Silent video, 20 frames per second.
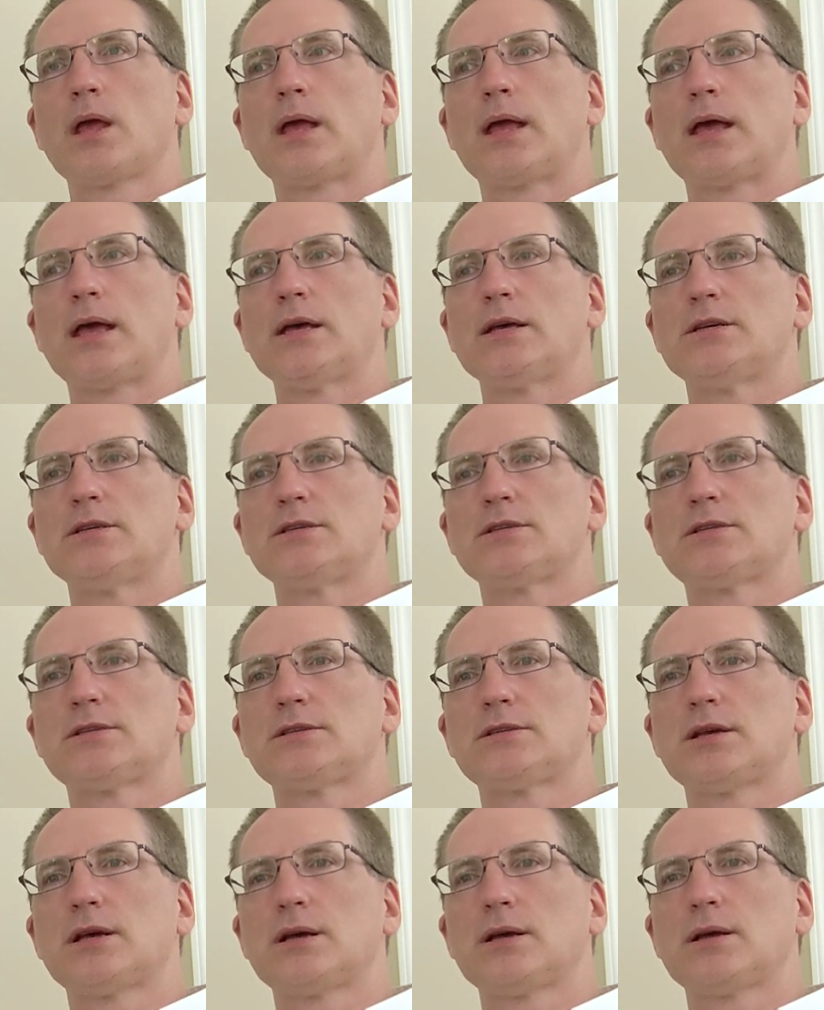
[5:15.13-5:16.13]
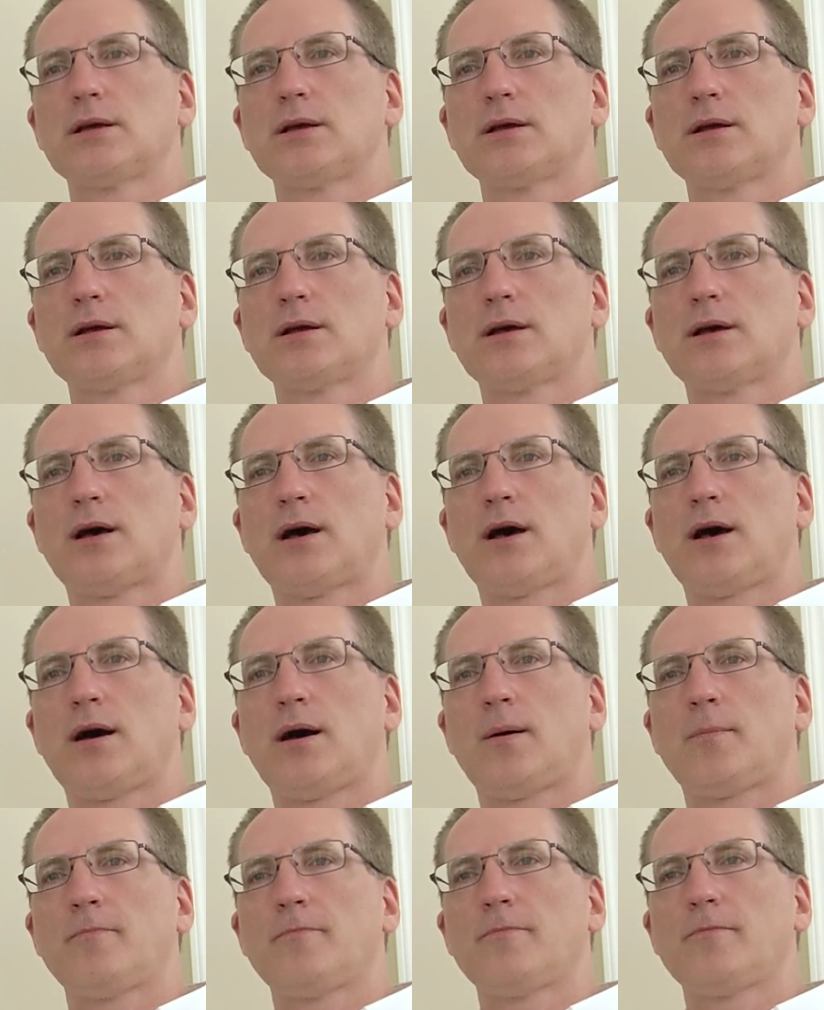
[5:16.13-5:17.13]
his
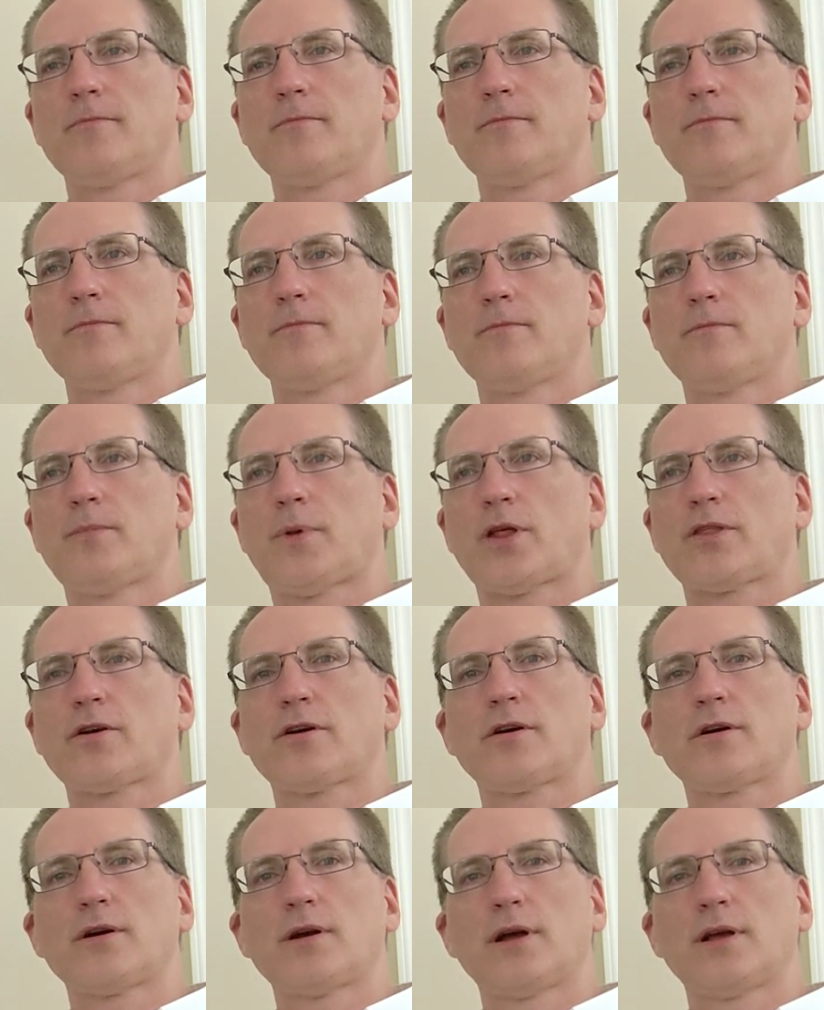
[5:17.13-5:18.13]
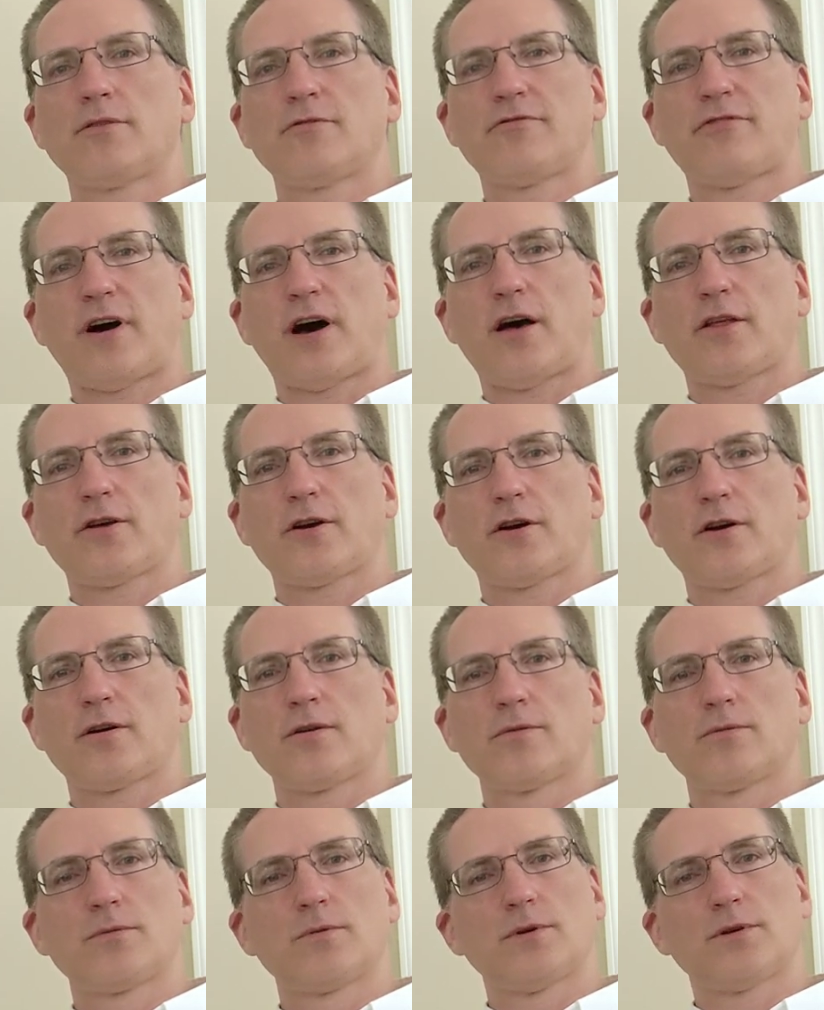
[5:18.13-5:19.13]
um, mother and
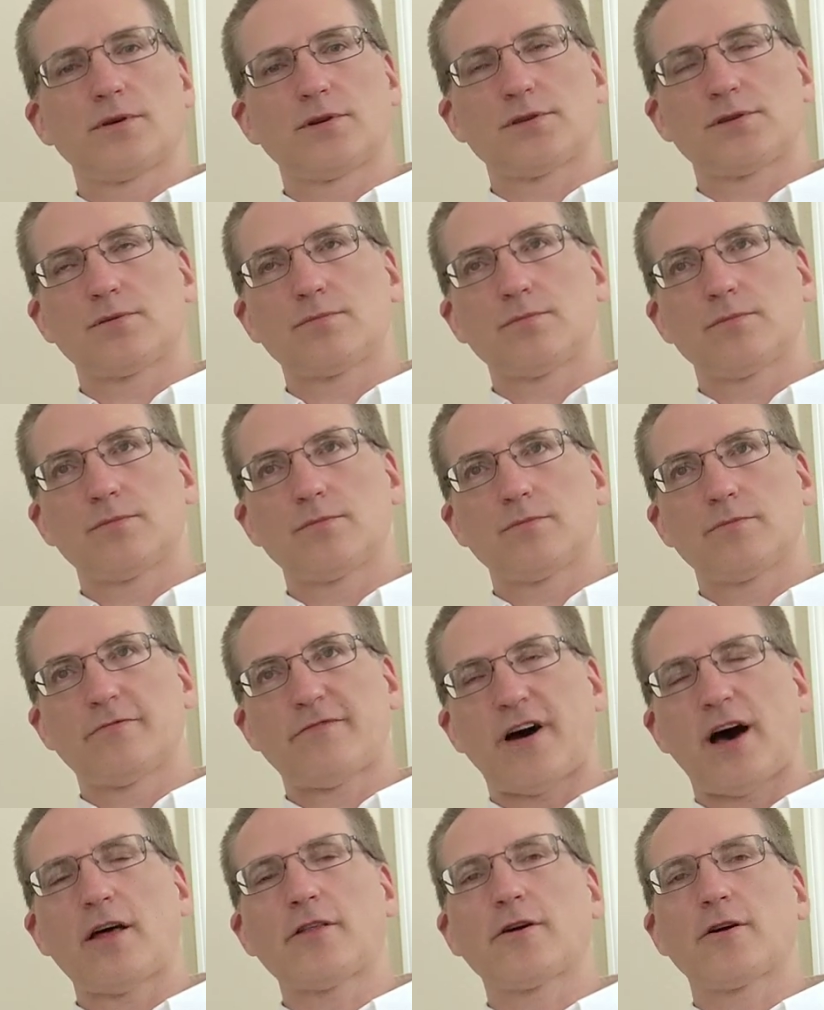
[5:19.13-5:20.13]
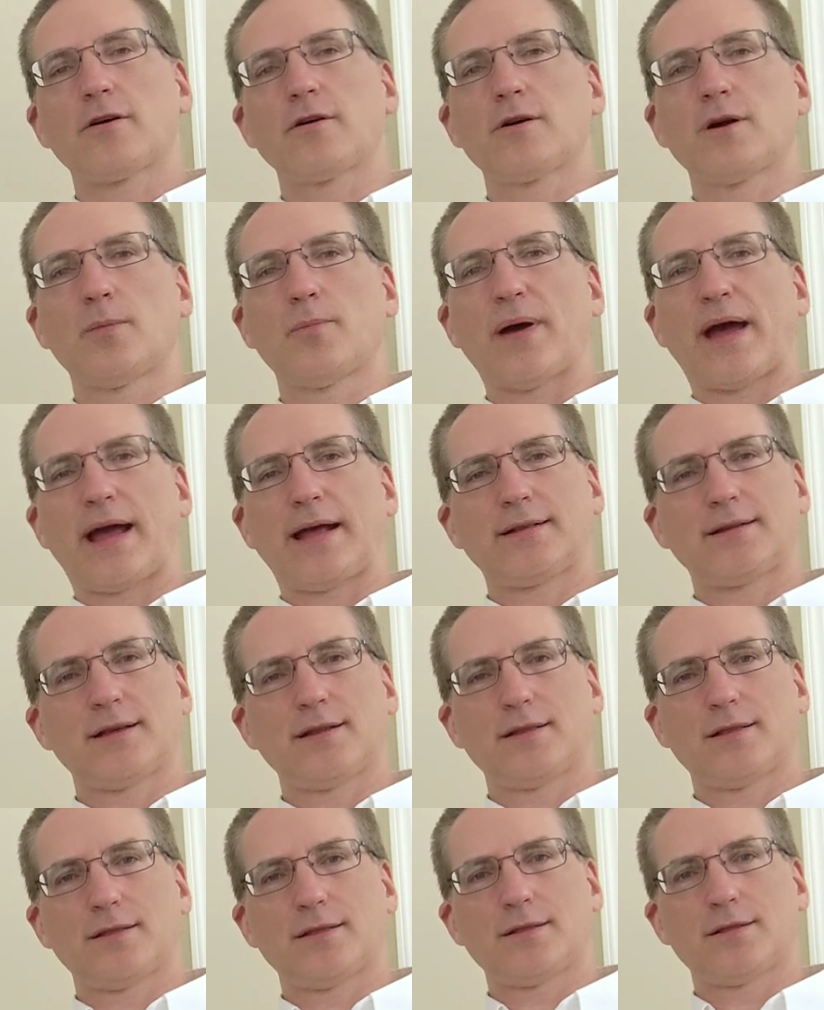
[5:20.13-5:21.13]
father, well, his father
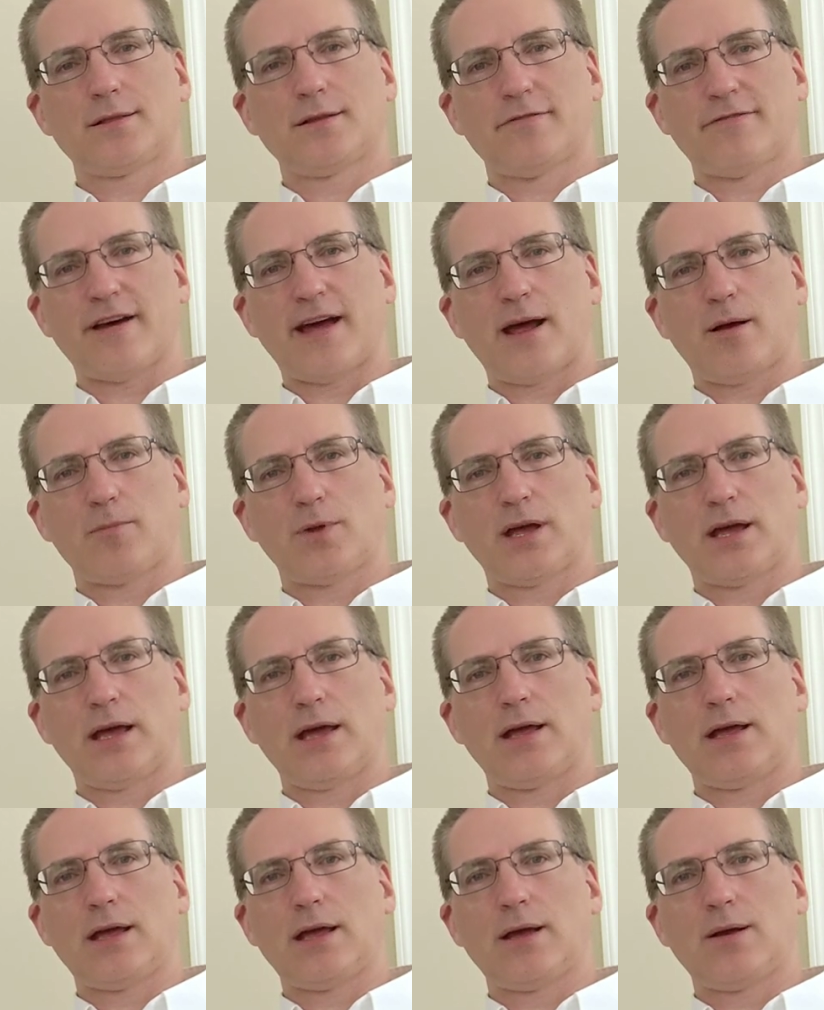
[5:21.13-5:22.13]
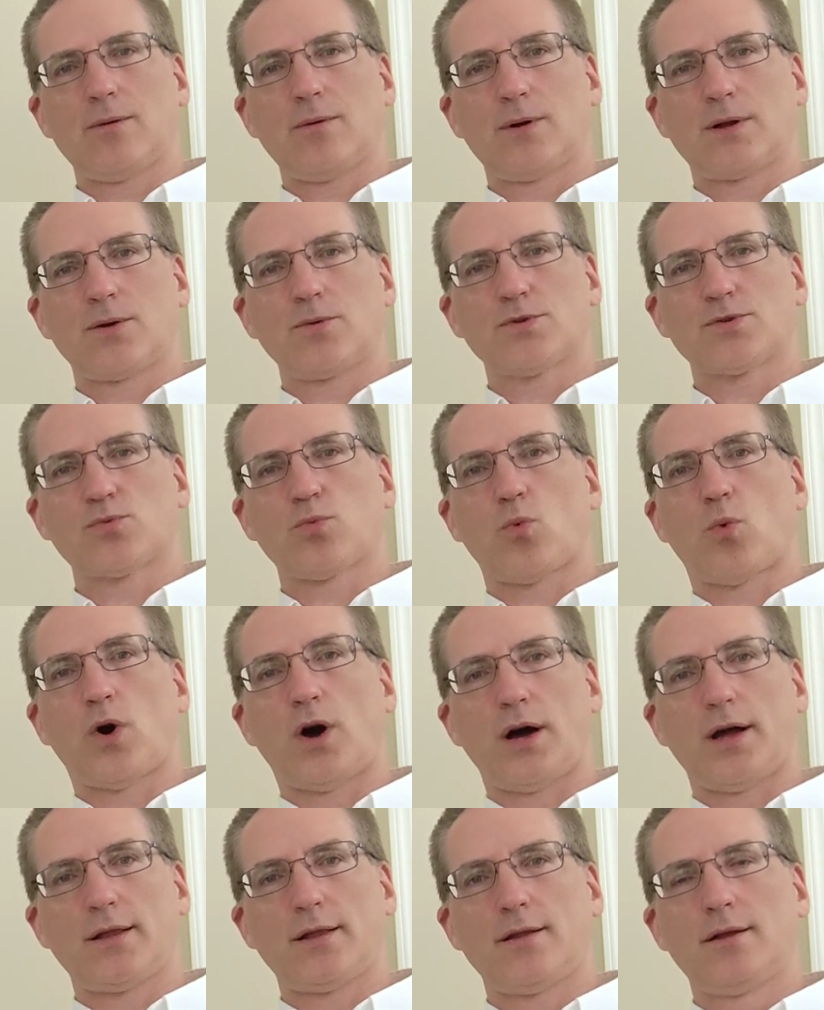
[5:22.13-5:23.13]
abandoned the family when he was
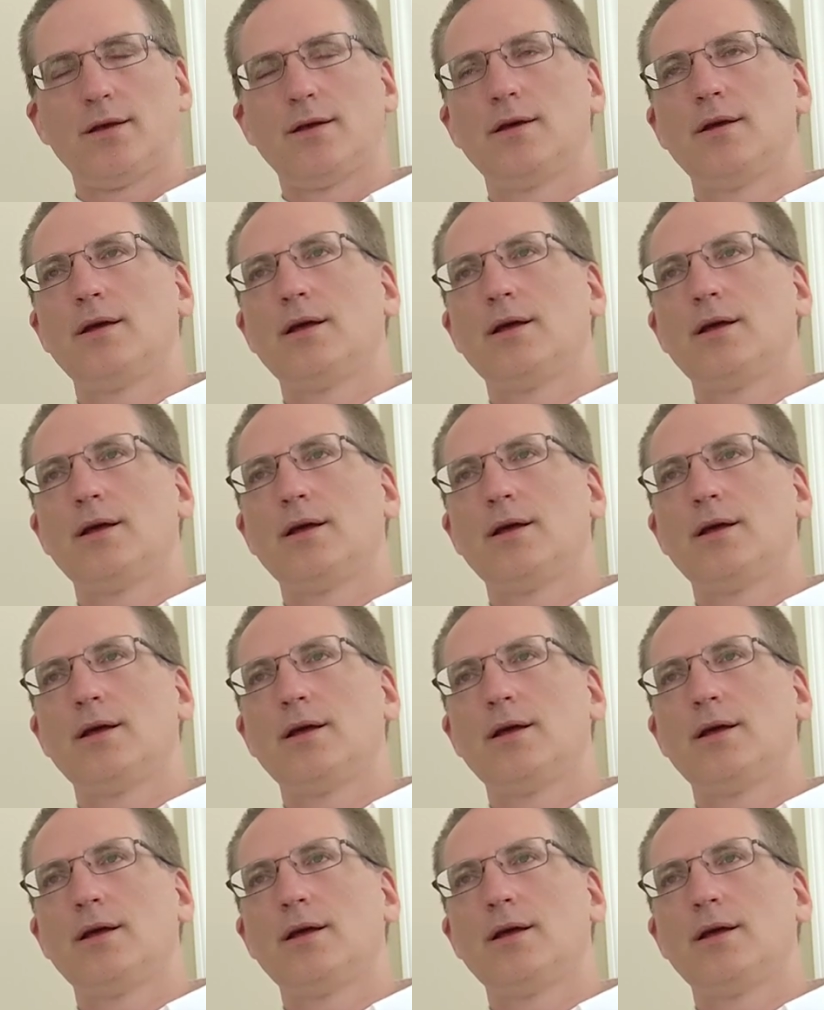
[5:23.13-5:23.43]
one,